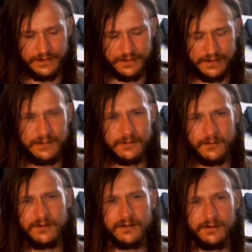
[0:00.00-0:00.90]
you know, we're
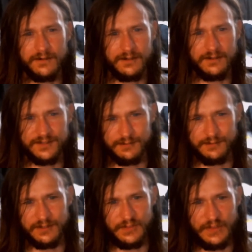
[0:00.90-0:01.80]
all going on
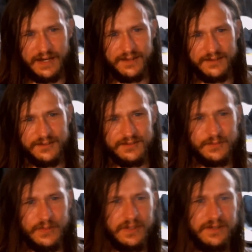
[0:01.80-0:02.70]
similar paths,
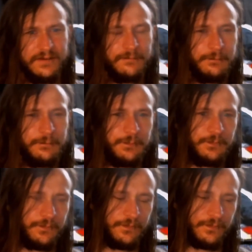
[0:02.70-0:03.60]
but
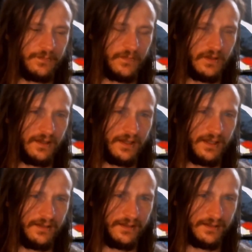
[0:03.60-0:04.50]

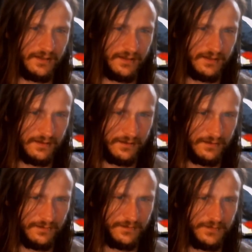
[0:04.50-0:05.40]
again,
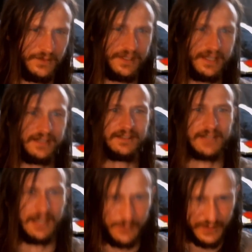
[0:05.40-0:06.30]
you can't just
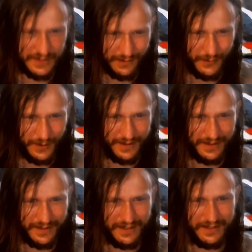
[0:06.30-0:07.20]
copy someone
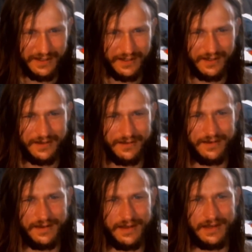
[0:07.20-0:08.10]

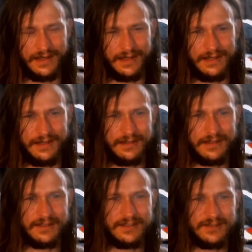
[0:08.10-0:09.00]
and
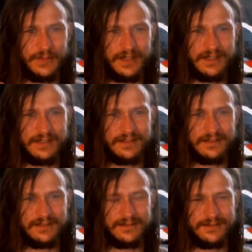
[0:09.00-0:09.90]
expect
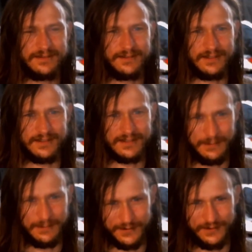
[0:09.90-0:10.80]
to get the
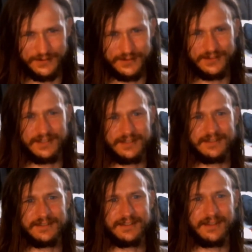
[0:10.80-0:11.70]
same results
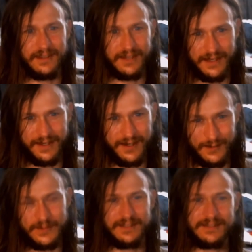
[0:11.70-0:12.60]
as they are,
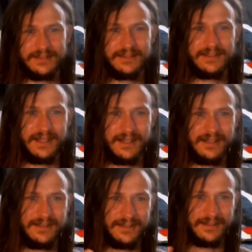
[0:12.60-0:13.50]
because
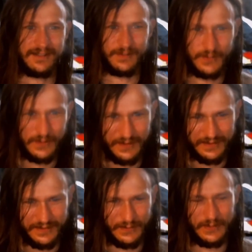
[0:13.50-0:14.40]
they're a completely
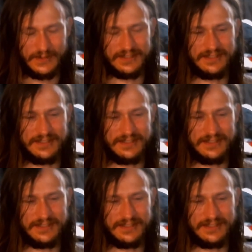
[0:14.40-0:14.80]
different person.